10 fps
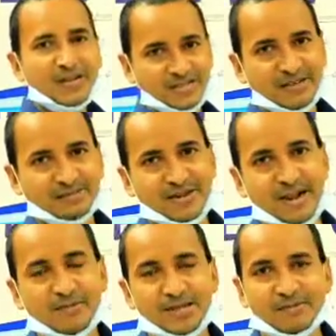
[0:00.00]
fast pass
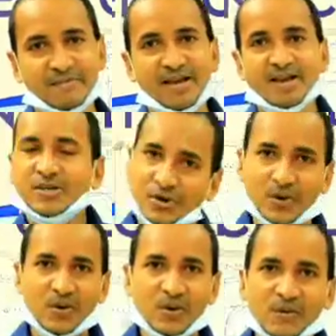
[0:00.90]
metabolism.
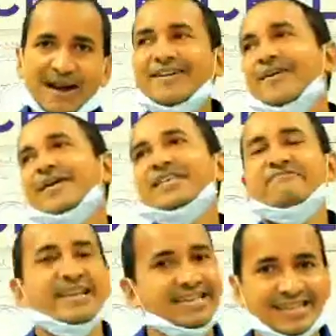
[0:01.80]
So one drug
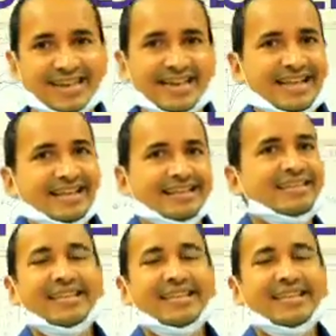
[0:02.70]
is penicillin.